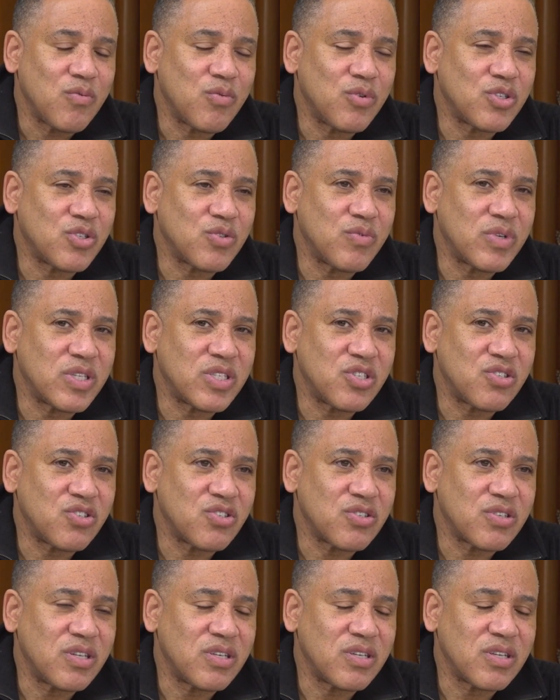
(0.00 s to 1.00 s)
which
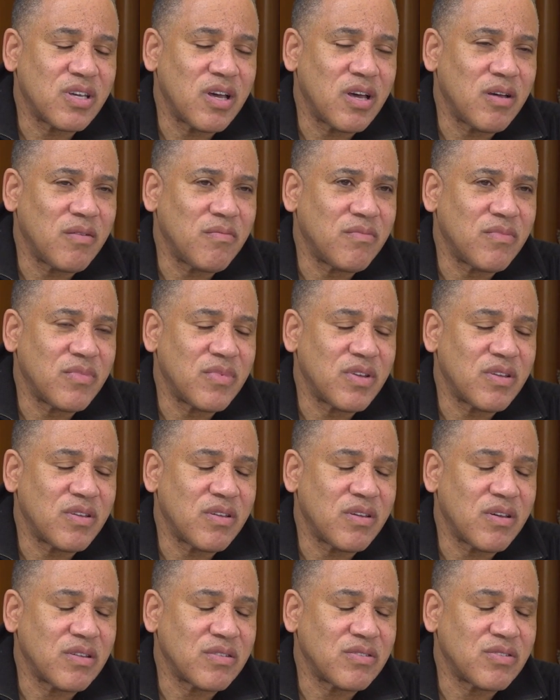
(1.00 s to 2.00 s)
can come
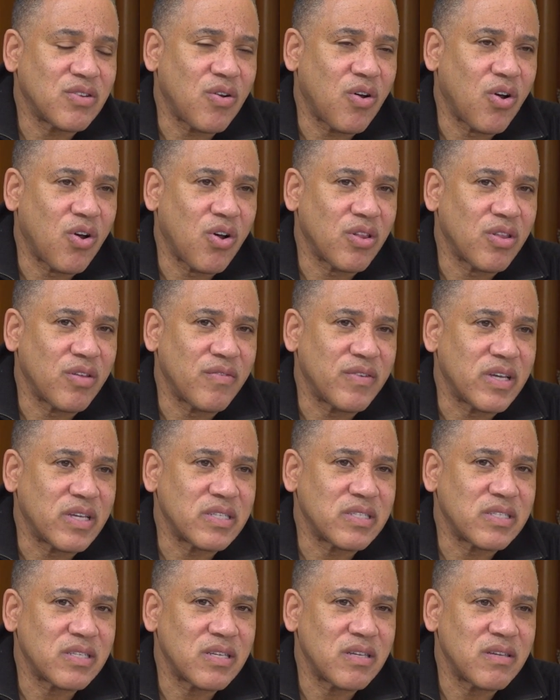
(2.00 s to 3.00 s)
to all of
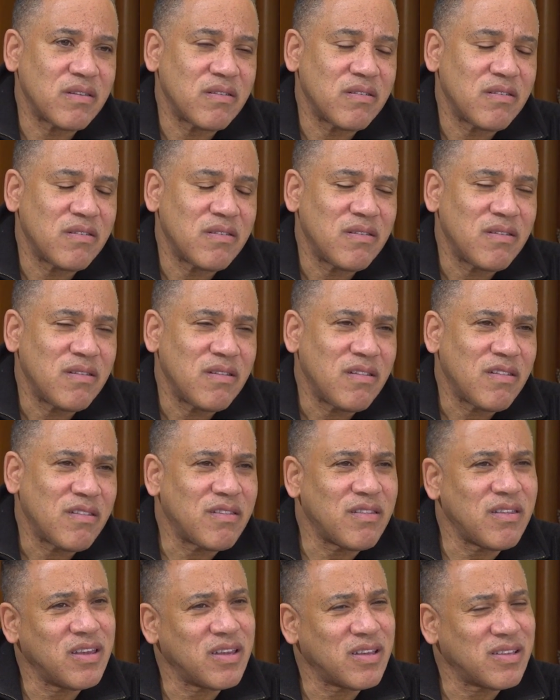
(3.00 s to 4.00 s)
us,
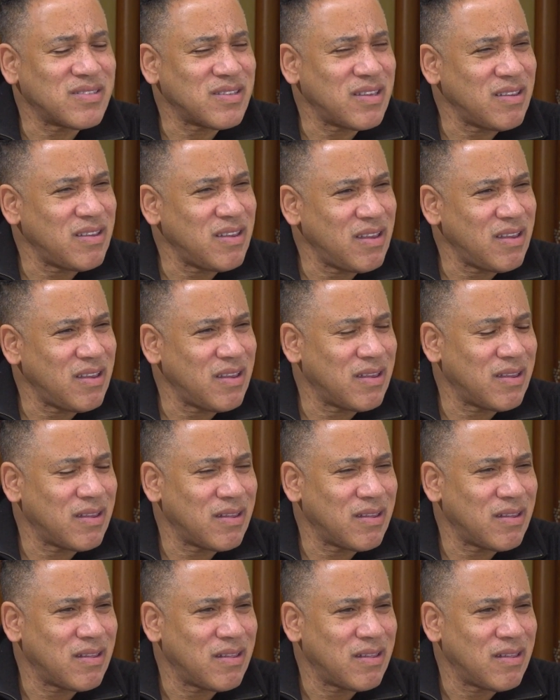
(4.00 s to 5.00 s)
say, hey,
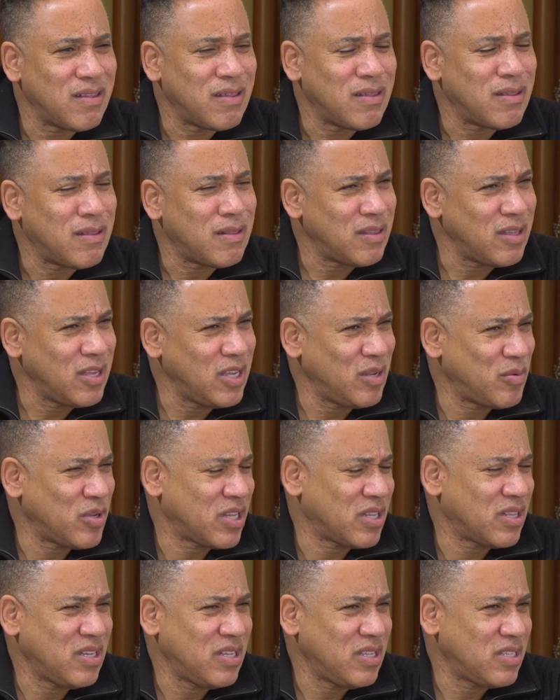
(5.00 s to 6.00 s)
Lena
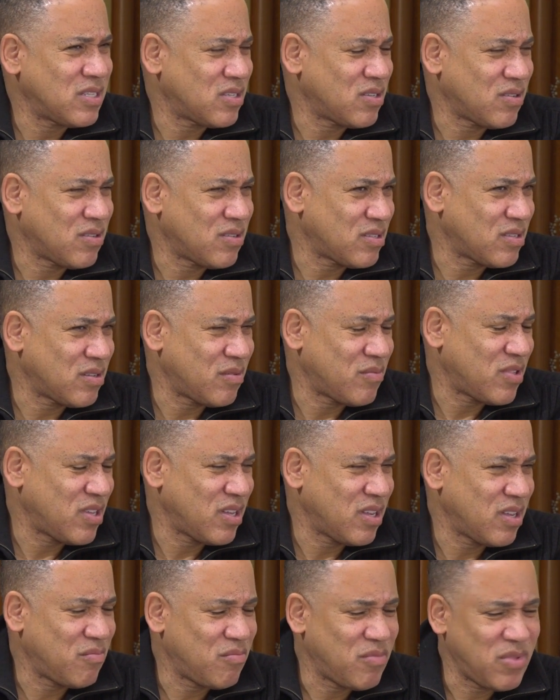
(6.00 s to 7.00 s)
McLean saw
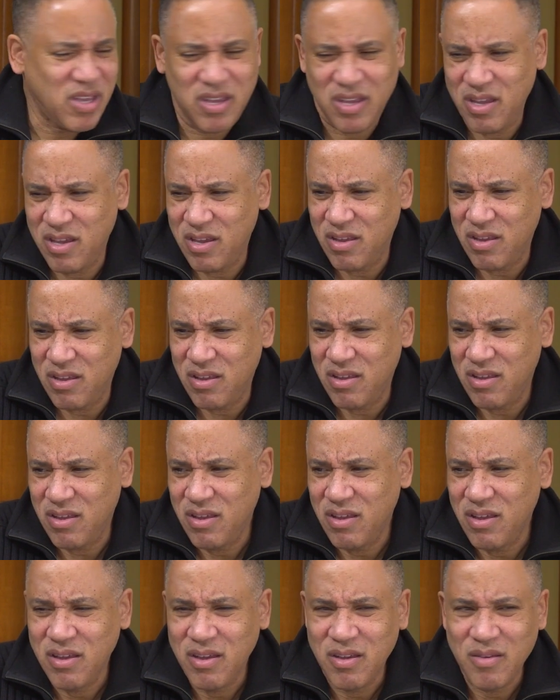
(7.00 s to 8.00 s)
something in me.
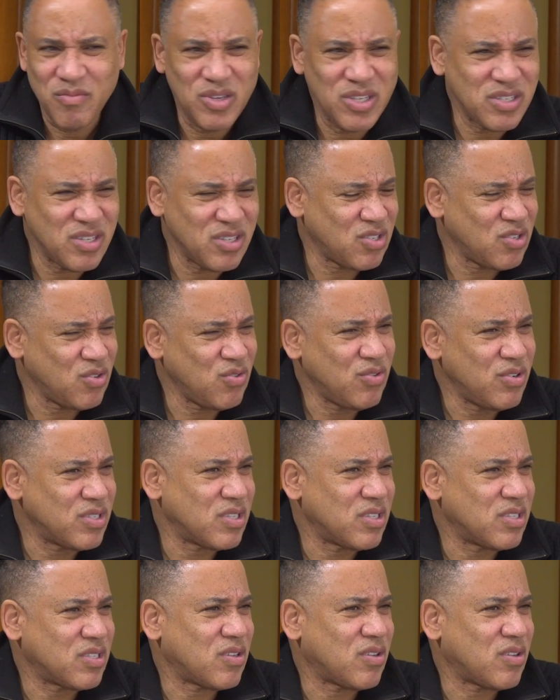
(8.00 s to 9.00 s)
Mr. Sorensen